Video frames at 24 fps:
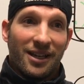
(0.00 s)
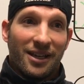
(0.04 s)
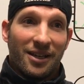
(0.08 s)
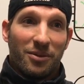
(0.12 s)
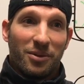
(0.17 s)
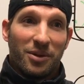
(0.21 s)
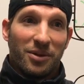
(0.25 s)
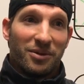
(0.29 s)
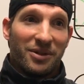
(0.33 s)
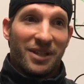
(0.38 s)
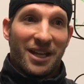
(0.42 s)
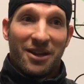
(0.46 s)

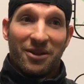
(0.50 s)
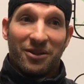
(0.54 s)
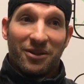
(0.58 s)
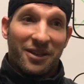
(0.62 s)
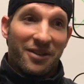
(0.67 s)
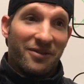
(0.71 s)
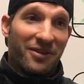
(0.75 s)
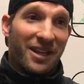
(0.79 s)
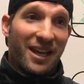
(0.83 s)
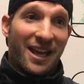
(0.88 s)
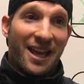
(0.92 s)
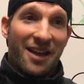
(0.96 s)
We were down
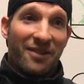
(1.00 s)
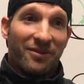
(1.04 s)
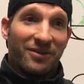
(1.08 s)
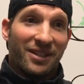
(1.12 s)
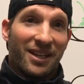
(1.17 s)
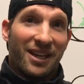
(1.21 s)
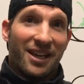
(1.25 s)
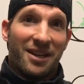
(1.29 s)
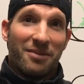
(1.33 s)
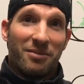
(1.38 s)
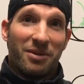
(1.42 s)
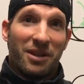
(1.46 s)
11 at
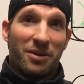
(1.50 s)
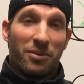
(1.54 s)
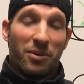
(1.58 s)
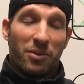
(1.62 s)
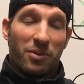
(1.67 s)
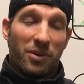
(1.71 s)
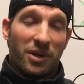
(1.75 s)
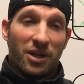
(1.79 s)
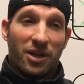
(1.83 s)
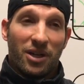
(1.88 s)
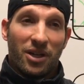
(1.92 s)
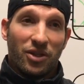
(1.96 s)
halftime, and then we
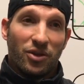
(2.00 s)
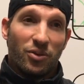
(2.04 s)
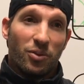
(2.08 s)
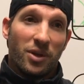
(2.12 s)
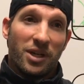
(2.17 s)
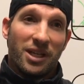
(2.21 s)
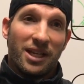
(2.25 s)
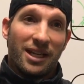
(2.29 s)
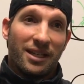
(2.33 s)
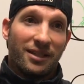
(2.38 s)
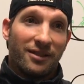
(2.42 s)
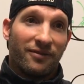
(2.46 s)
went on a
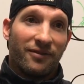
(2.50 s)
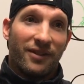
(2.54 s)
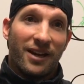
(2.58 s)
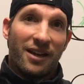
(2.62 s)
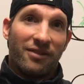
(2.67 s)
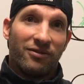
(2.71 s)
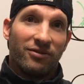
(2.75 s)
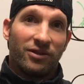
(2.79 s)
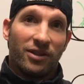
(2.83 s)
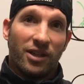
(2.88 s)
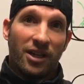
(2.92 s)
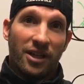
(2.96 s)

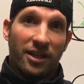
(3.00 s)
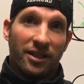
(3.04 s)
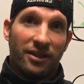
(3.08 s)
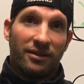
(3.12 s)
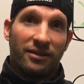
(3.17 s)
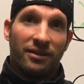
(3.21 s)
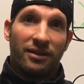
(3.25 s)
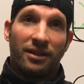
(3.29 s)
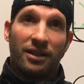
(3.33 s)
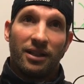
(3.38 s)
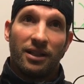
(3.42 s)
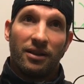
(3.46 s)
28-5 run
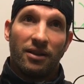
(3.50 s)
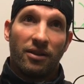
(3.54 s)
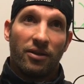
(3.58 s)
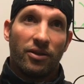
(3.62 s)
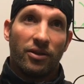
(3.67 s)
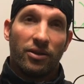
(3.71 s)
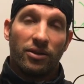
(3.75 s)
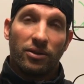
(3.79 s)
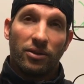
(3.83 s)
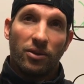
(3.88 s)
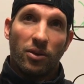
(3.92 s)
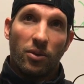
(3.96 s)
in the
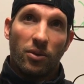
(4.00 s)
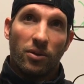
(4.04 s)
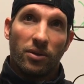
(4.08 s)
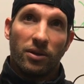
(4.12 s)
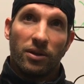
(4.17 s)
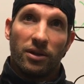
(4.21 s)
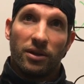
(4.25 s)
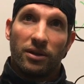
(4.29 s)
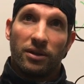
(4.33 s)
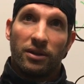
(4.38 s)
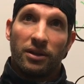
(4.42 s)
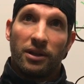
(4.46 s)
third
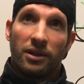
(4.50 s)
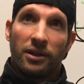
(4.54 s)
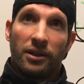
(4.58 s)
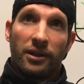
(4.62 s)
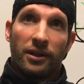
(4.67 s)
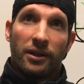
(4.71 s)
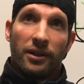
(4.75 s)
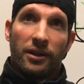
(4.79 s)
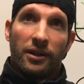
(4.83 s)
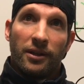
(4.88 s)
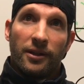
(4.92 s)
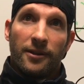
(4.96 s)
quarter.
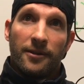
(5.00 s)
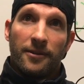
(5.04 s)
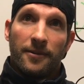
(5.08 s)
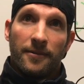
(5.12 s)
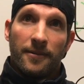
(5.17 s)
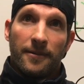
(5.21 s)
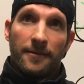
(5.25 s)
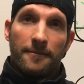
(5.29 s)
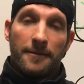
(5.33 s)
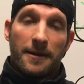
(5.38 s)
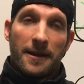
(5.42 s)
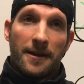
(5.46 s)

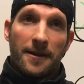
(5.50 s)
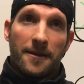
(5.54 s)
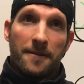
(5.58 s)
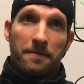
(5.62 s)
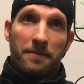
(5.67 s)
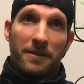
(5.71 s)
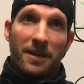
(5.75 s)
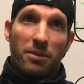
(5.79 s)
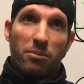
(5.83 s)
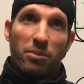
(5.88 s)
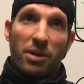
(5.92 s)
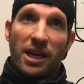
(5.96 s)

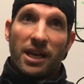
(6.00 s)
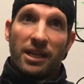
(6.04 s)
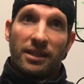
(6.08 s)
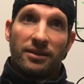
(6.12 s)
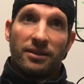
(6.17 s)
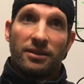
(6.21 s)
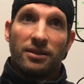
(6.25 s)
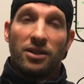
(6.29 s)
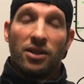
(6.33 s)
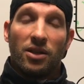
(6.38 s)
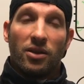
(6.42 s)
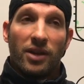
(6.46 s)
Led by,
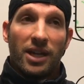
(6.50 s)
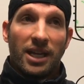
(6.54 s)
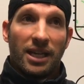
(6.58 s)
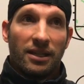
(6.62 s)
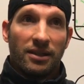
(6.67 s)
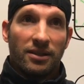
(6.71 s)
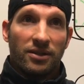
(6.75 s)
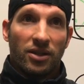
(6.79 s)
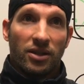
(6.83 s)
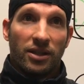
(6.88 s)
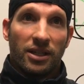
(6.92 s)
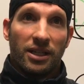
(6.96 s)

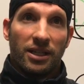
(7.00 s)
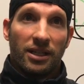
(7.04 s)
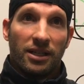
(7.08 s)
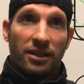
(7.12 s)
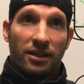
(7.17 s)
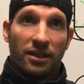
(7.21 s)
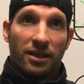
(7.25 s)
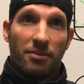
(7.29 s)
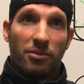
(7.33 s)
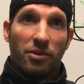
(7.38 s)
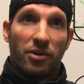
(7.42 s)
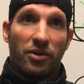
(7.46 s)
Aiden started hitting
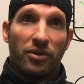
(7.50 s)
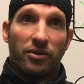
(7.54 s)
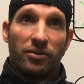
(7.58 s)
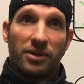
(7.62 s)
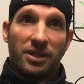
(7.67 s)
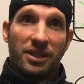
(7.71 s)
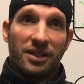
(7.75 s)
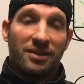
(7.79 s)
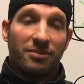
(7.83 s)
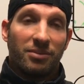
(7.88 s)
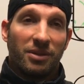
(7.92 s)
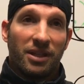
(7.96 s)
a couple
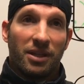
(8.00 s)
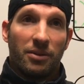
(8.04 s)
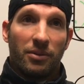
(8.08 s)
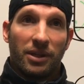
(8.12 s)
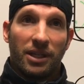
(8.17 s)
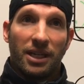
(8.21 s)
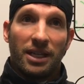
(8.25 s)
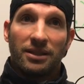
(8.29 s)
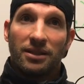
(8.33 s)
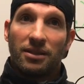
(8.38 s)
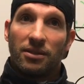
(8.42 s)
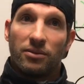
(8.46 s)
threes, but then we
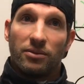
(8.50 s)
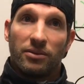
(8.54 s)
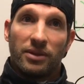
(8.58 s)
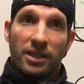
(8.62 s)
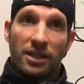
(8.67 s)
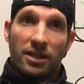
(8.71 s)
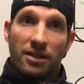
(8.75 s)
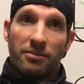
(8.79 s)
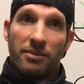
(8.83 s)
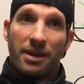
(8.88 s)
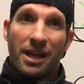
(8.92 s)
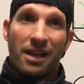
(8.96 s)
got to the
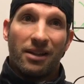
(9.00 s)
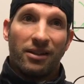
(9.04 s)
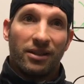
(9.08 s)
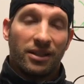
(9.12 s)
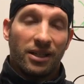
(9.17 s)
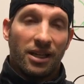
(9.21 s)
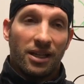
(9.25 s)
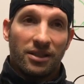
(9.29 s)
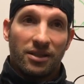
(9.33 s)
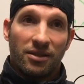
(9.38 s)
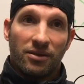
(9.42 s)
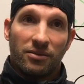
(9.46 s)
rim. Alec
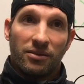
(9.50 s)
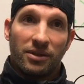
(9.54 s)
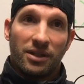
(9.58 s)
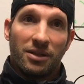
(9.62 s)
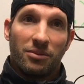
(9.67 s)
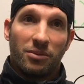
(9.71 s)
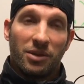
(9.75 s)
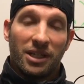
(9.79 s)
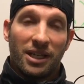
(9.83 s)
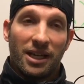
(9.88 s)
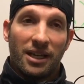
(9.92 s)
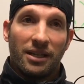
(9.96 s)
got to the
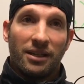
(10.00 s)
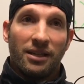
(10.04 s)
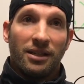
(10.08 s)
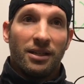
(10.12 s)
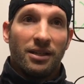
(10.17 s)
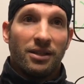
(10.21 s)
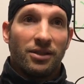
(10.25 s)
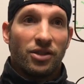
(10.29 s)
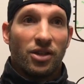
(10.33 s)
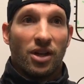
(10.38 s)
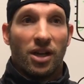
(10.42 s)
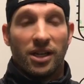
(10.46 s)
rim.
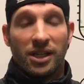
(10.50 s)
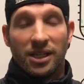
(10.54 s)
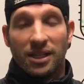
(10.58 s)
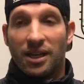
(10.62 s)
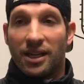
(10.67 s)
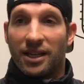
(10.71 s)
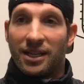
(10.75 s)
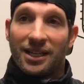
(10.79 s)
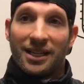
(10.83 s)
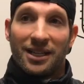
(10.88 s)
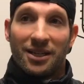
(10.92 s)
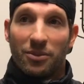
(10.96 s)
Jahi
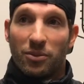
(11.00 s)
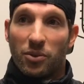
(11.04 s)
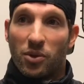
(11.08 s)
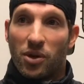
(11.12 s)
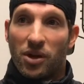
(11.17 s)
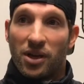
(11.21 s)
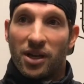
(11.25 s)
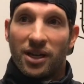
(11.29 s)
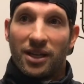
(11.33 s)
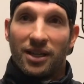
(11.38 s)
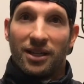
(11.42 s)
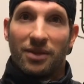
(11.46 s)
got an and
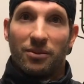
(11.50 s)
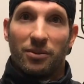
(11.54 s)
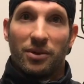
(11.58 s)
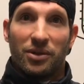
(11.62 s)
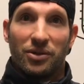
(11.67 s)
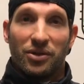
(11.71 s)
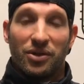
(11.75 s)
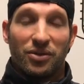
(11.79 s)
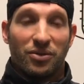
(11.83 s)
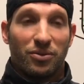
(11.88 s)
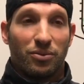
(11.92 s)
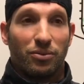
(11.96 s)
one, and we were
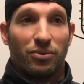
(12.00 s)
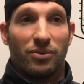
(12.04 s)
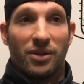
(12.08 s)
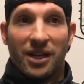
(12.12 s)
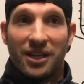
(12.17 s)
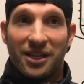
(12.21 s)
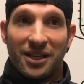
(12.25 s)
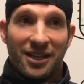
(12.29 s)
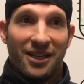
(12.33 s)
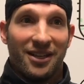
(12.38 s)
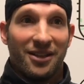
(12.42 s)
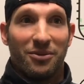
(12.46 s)
just
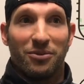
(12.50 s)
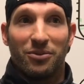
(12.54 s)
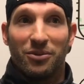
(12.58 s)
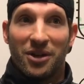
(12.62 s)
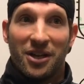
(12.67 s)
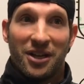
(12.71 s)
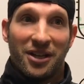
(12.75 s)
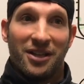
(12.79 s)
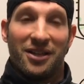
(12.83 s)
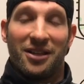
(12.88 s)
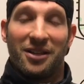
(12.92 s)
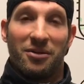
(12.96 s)
running,
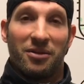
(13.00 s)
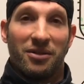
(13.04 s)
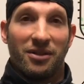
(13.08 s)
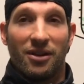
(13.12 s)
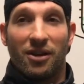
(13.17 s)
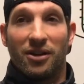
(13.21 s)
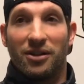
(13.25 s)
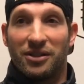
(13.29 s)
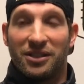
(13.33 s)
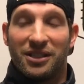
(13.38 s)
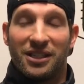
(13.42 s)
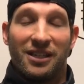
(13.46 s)
and
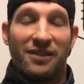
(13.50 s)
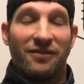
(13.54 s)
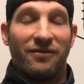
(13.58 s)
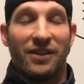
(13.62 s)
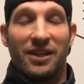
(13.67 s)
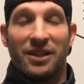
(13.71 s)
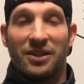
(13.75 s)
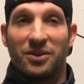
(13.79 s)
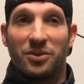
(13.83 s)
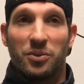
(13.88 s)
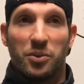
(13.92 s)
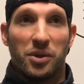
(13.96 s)
our
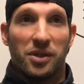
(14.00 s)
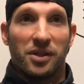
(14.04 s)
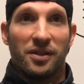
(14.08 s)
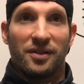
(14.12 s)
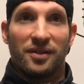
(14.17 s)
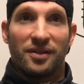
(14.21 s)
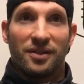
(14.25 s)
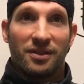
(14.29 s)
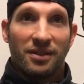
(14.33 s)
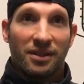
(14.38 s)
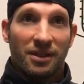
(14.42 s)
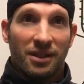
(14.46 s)
defense
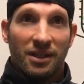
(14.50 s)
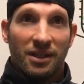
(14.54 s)
was